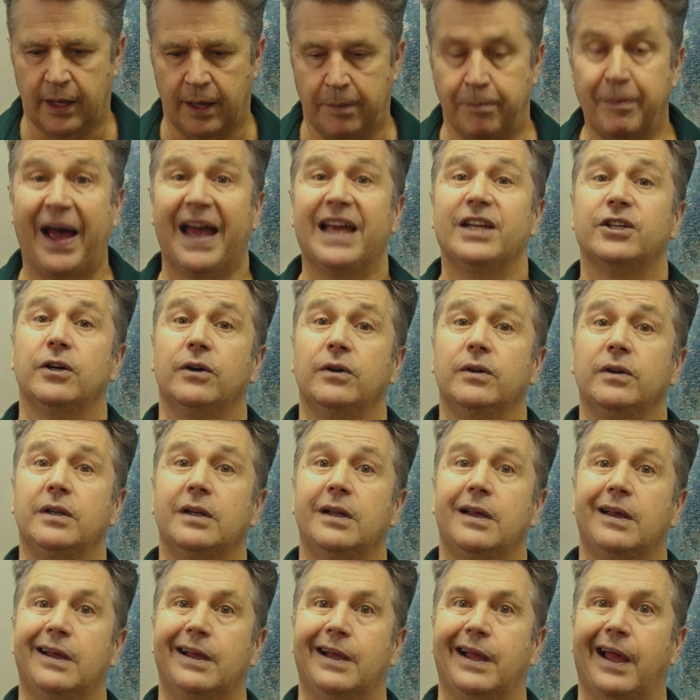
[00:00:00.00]
paint on,
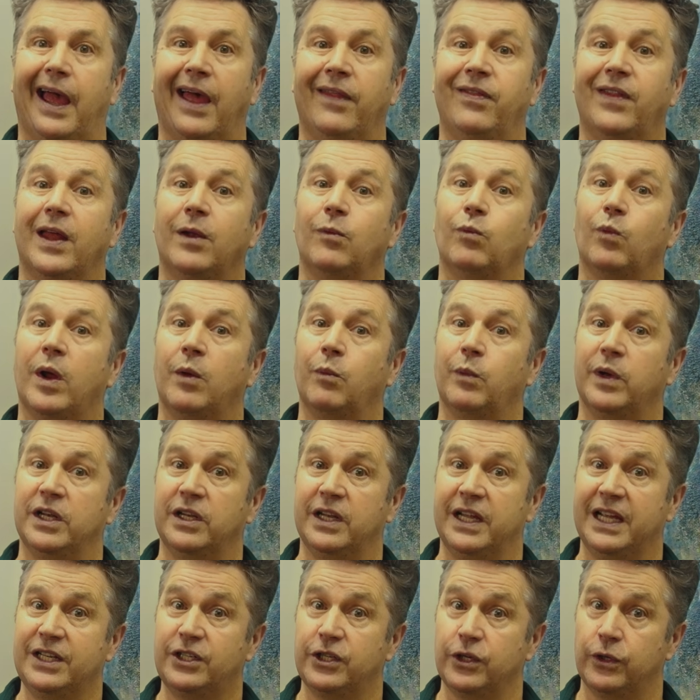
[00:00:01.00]
and then when we
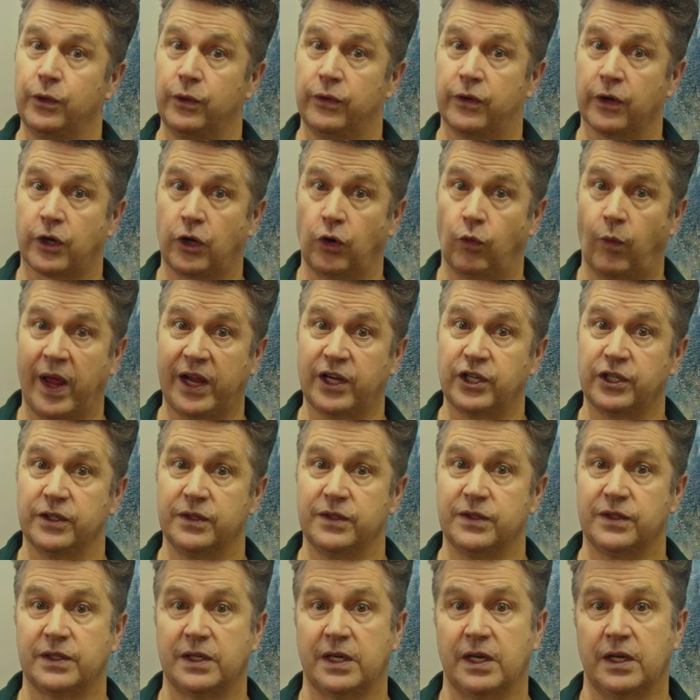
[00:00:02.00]
need to do the
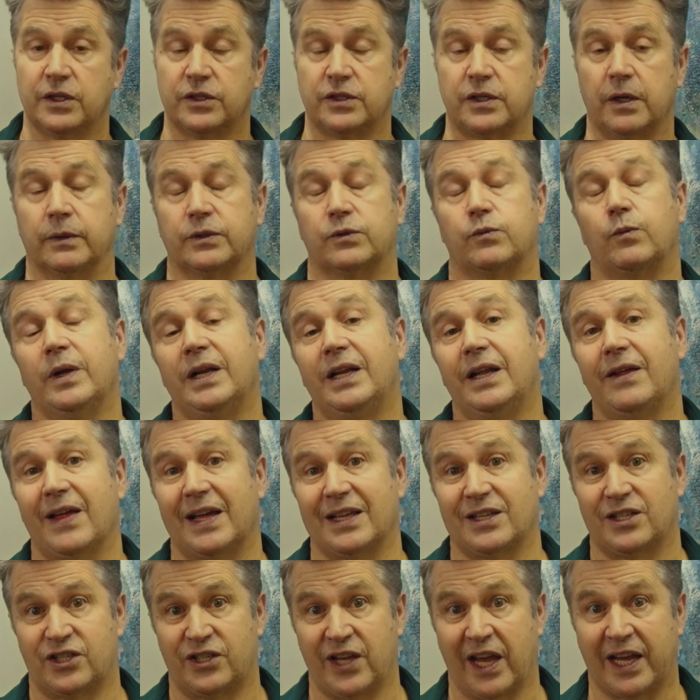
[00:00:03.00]
corrections, so it's really
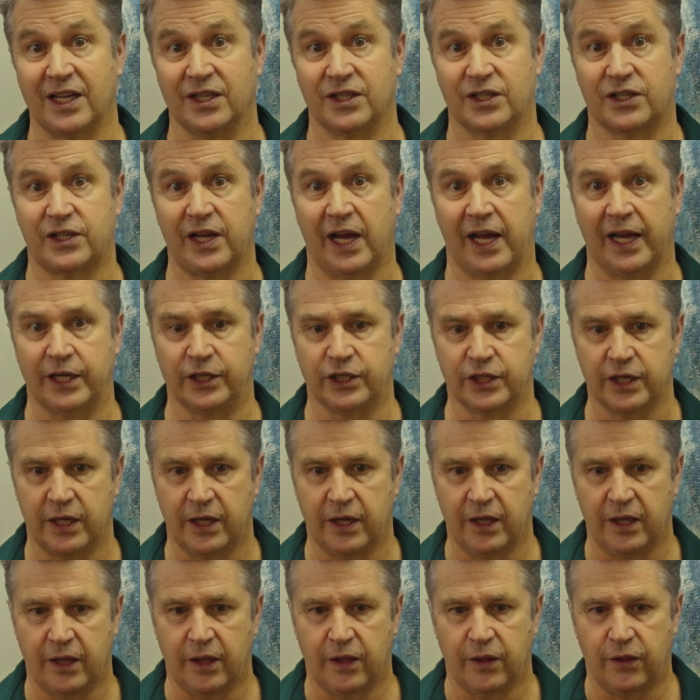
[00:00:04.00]
that second stage,
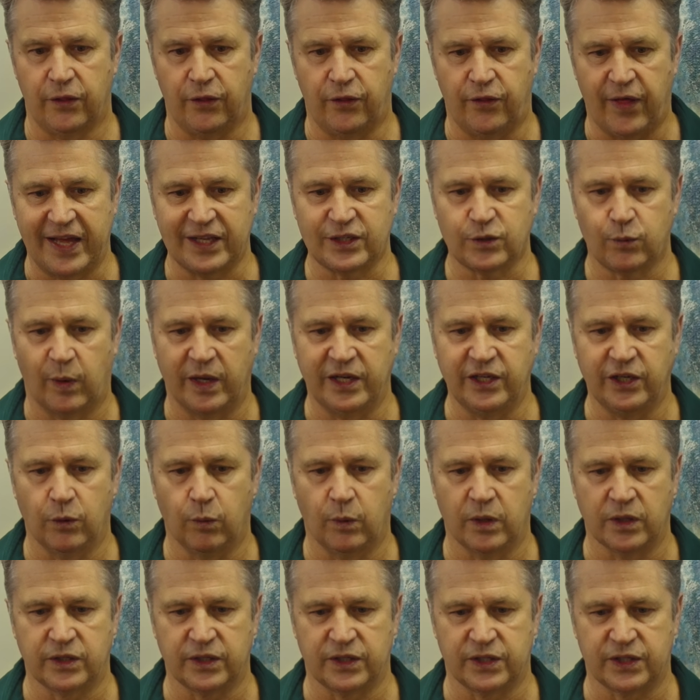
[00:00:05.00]
that's when you
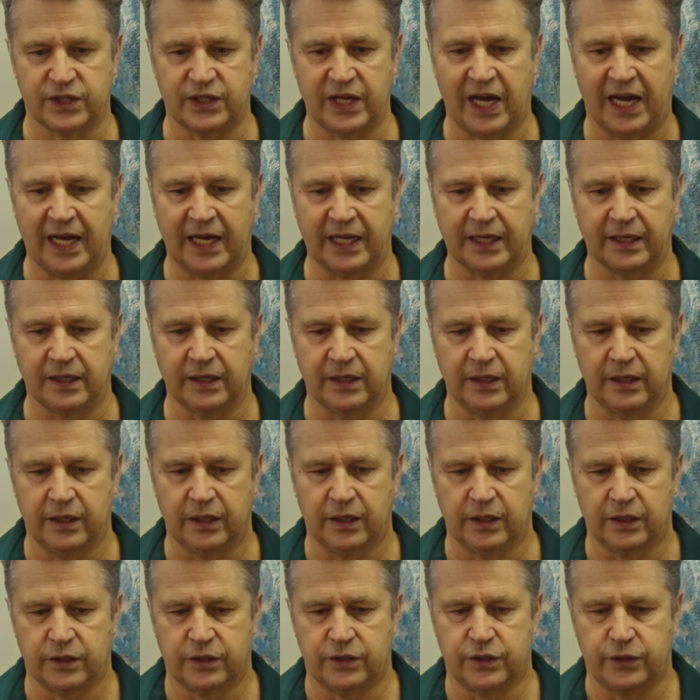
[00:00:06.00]
want to start
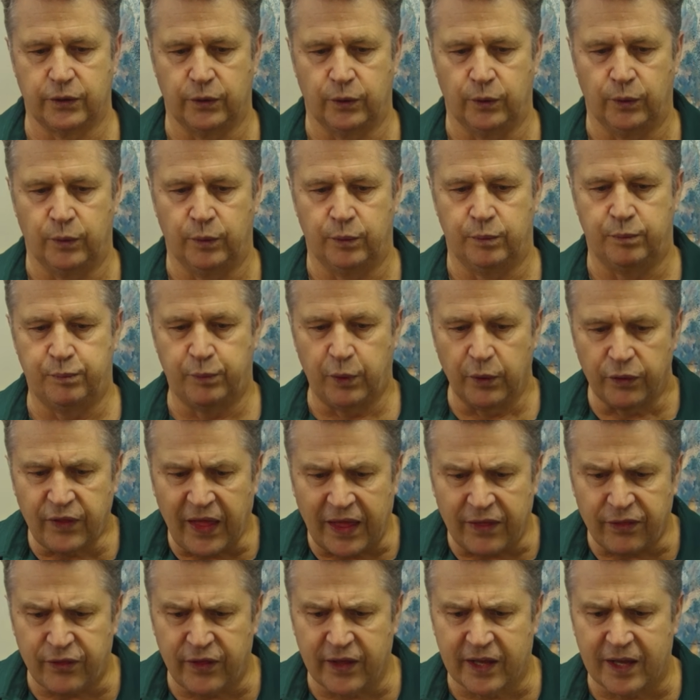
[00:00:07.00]
to put
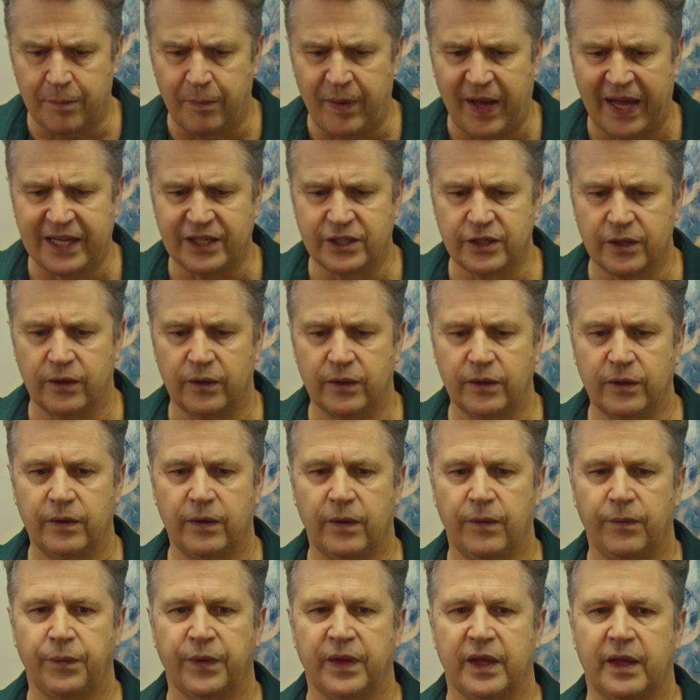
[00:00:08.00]
that thicker paint on,
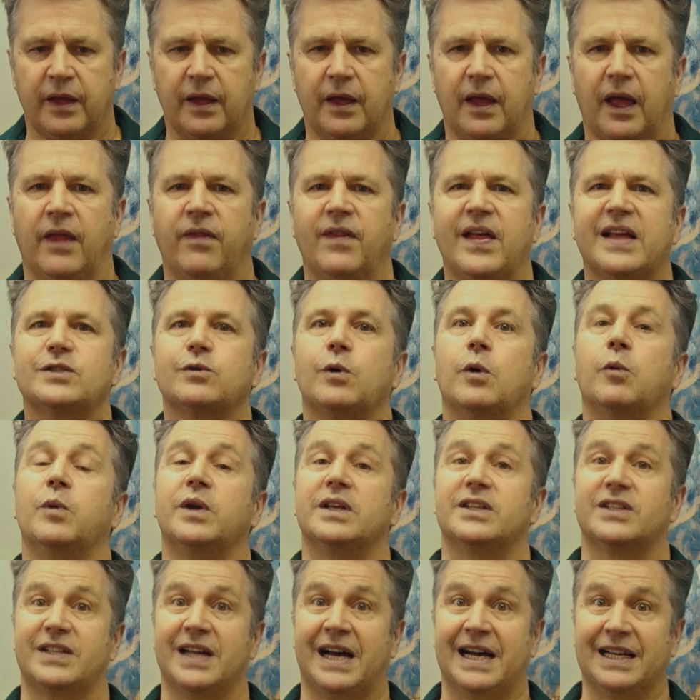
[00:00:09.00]
and that's when we
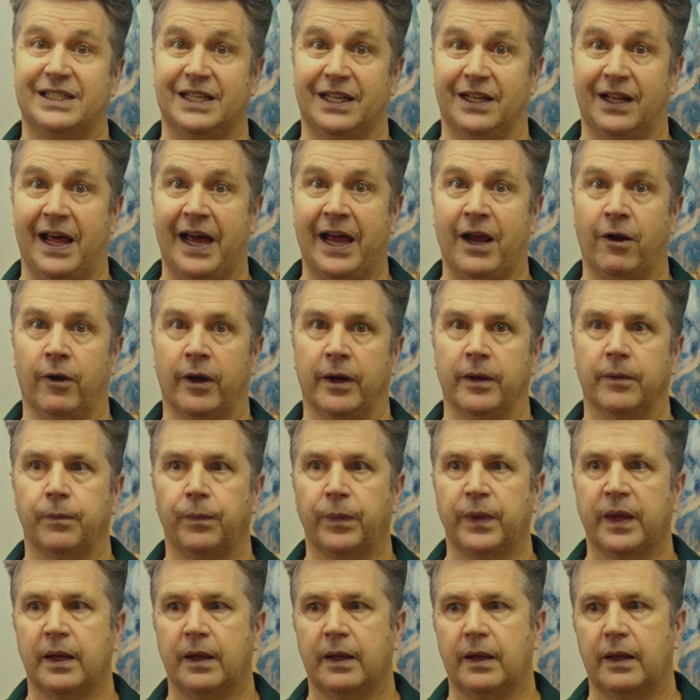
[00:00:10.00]
start to layer it.
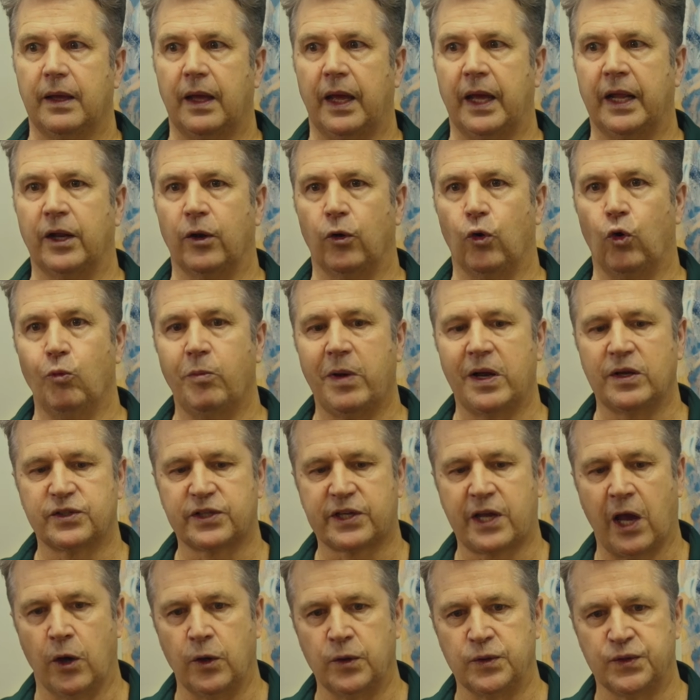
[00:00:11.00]
And it almost
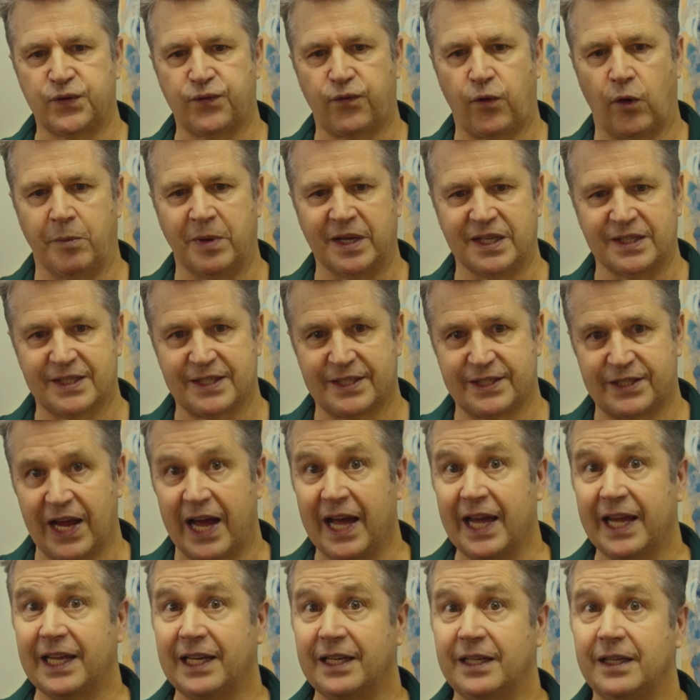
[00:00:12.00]
goes from a
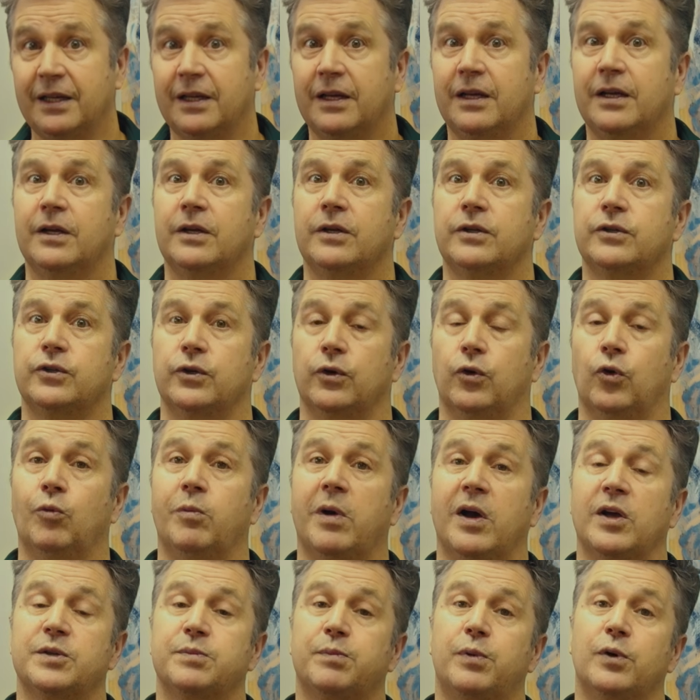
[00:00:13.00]
stain to
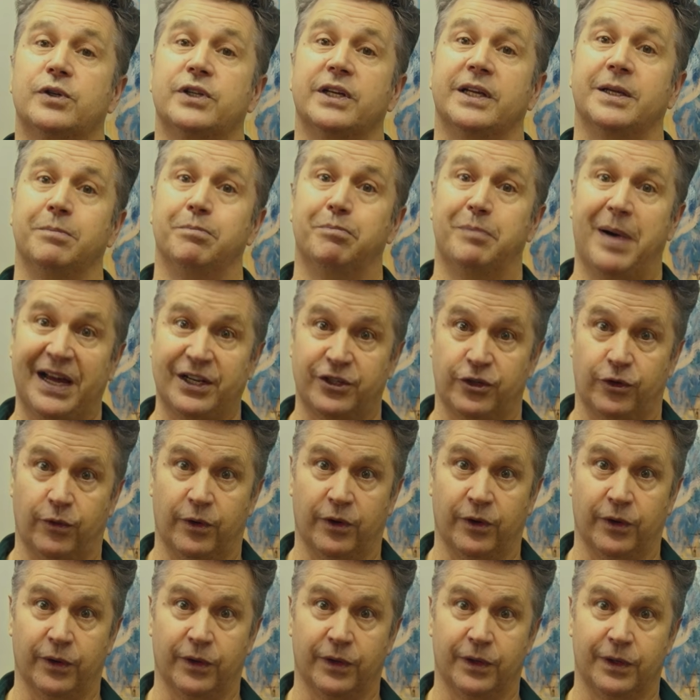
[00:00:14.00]
almost putting butter
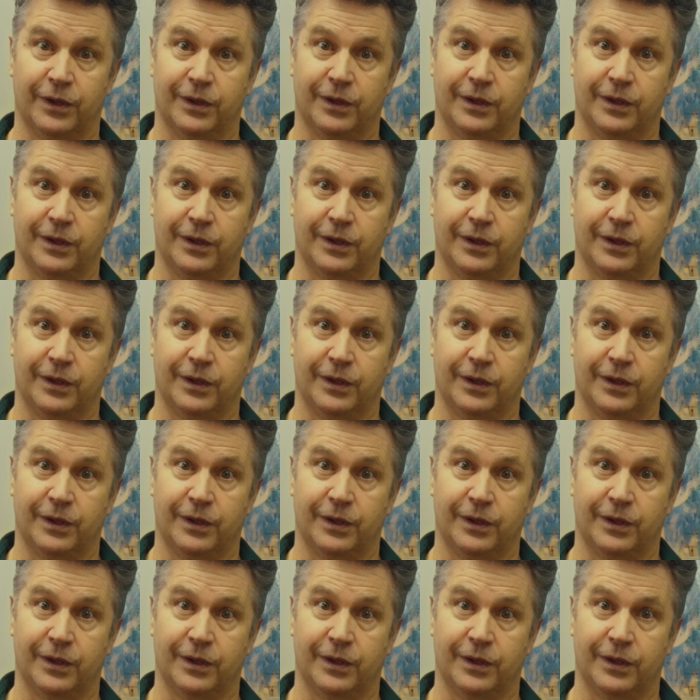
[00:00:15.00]
on.